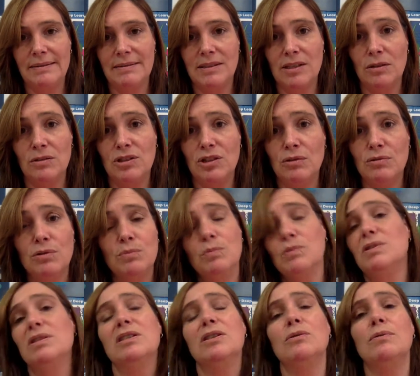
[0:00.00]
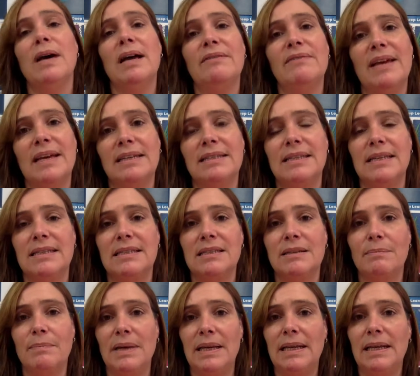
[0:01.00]
so children will still have access to
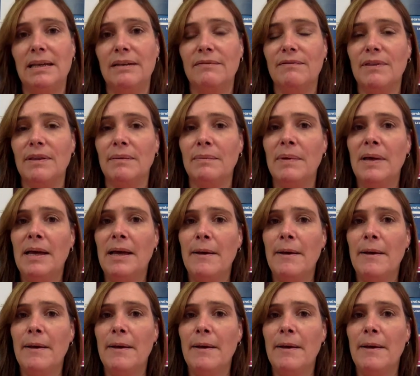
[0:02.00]
many of the